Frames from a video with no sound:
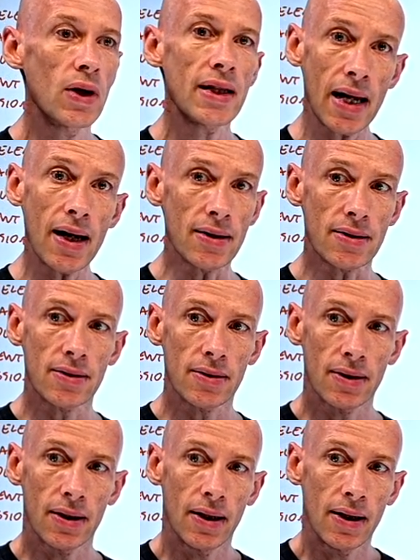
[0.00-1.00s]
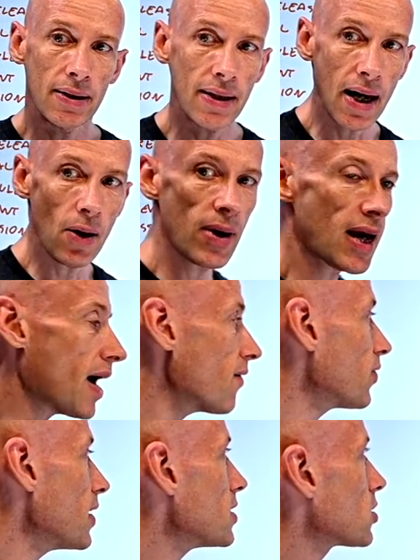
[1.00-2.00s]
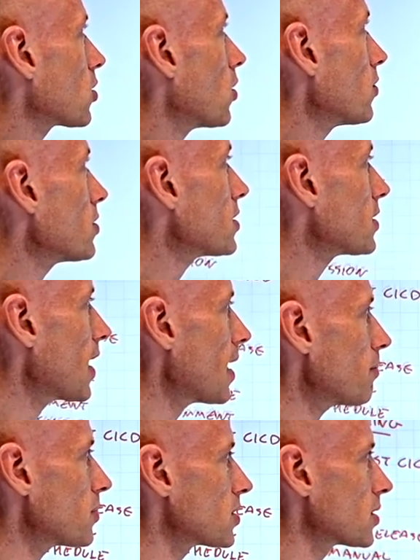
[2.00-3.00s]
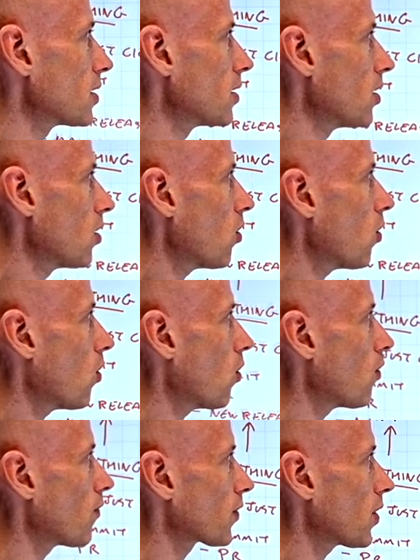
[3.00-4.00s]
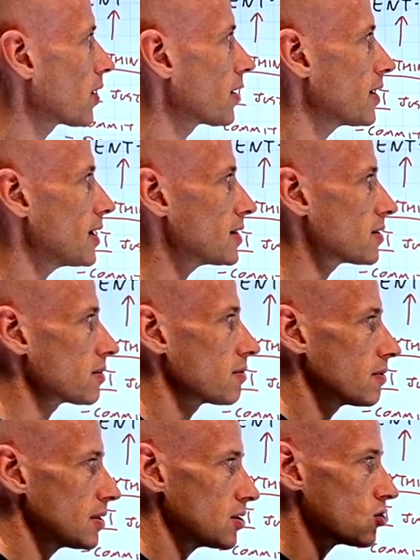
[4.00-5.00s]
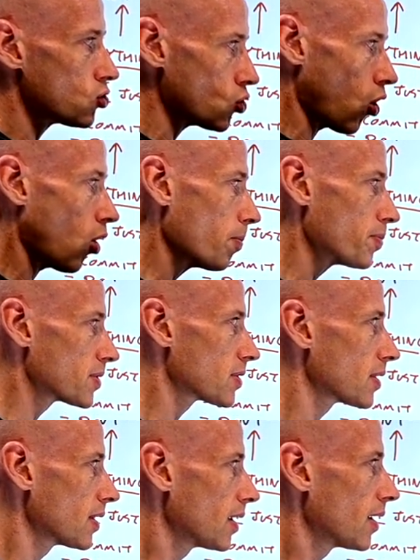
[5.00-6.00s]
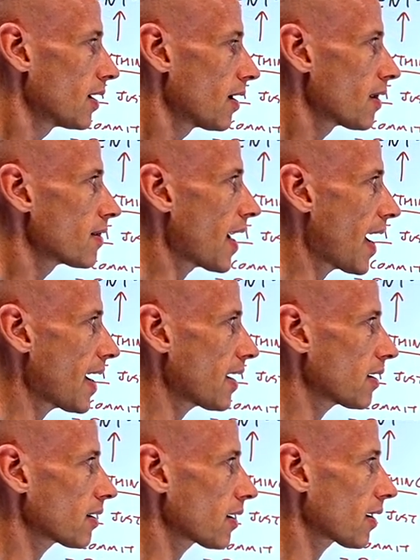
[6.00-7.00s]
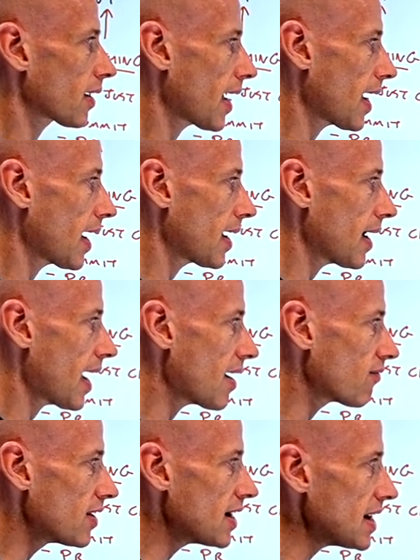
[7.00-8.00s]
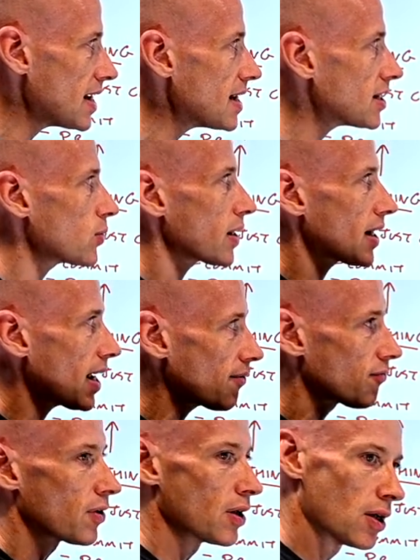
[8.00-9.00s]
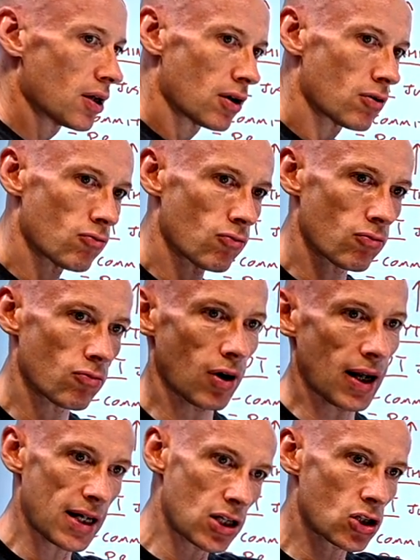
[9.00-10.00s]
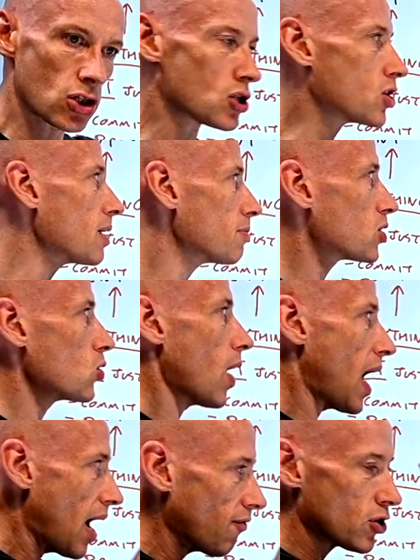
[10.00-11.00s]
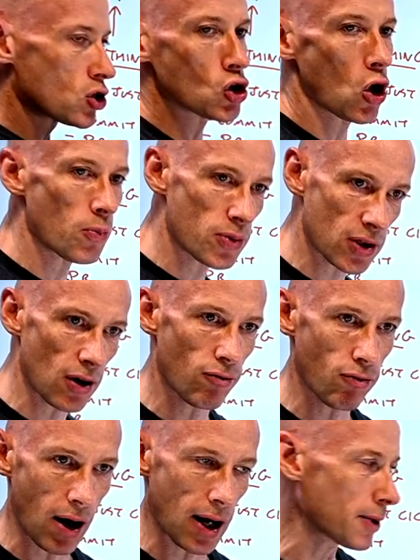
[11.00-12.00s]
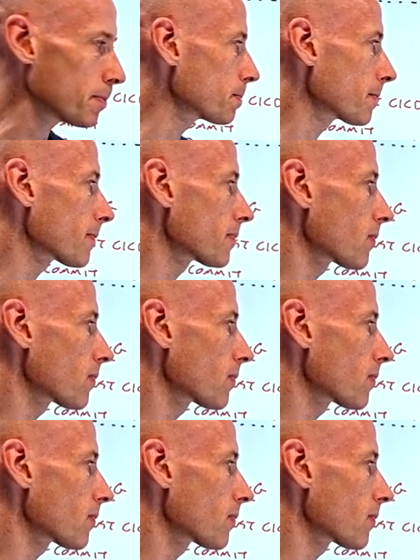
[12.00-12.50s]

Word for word: Well, it does. Now we have these concepts of kind of these, these jobs that can have needs, so it can have relationships to other jobs that have run.